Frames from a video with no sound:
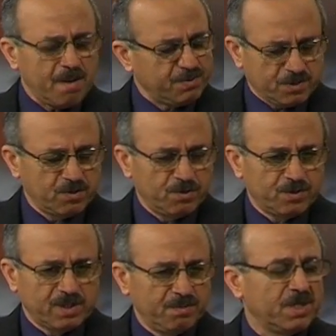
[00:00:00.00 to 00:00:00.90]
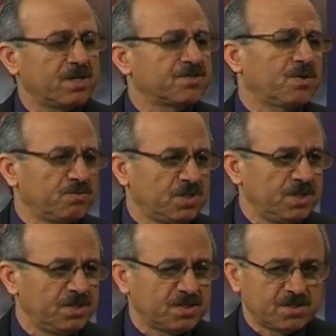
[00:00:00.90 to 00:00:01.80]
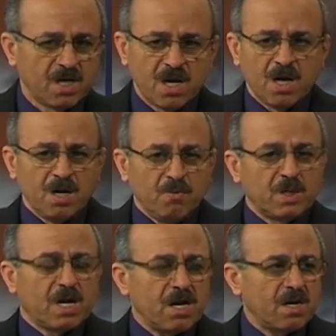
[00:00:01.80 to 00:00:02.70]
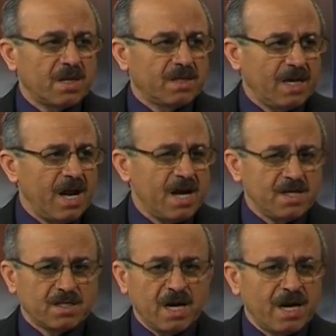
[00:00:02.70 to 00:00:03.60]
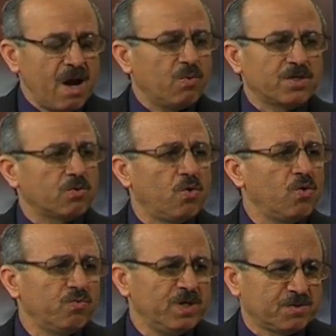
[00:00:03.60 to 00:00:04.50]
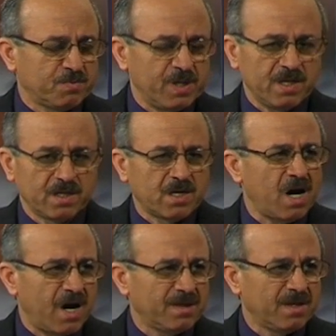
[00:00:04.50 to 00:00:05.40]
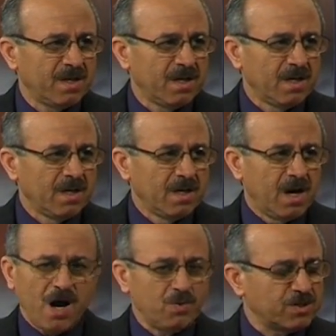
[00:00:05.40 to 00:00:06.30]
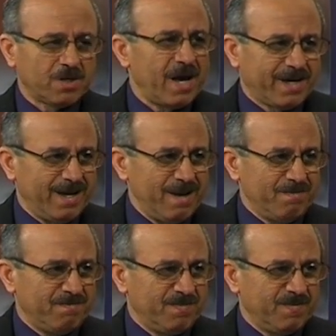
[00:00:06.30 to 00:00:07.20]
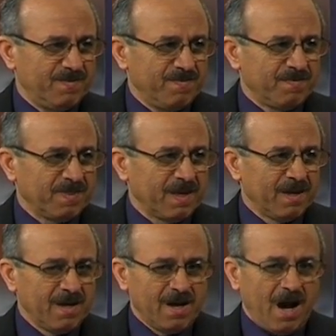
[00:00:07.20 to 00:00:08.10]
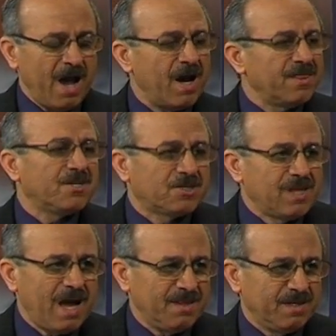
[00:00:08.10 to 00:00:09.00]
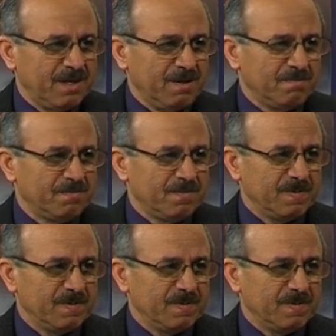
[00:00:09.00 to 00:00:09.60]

Absolutely, because of Jesus. We cannot hate. And I was always praying, God, I was like him. I understand him.